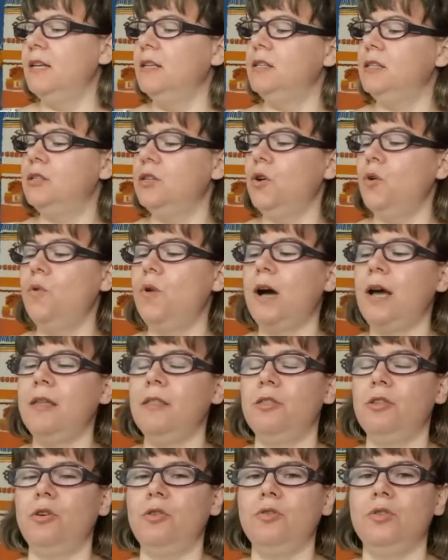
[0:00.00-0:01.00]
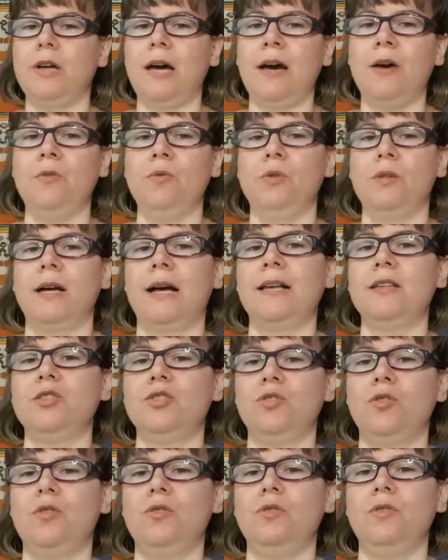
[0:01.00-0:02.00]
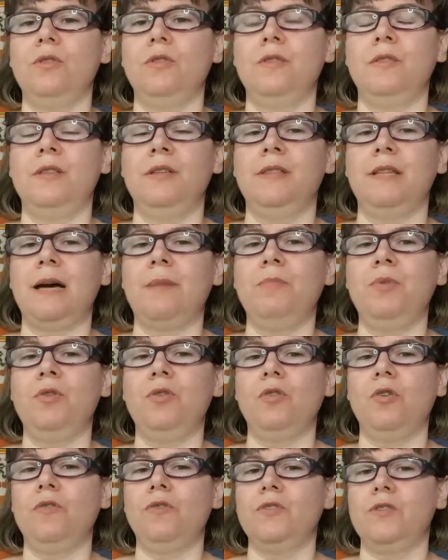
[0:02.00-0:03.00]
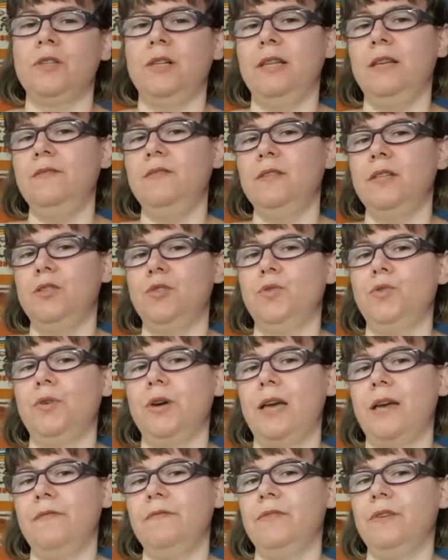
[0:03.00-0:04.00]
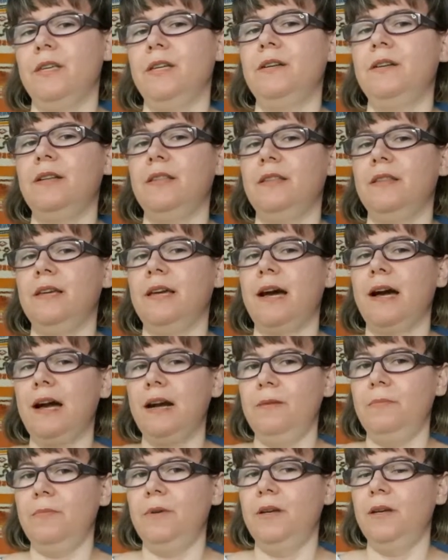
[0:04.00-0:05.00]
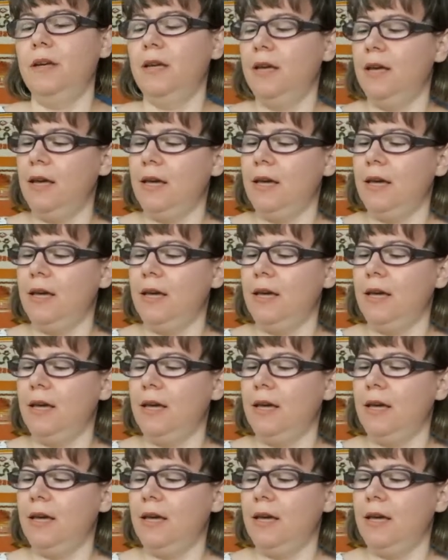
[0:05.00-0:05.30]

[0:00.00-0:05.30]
So I thought I will cast on the number of sleeves that you have here in the arm,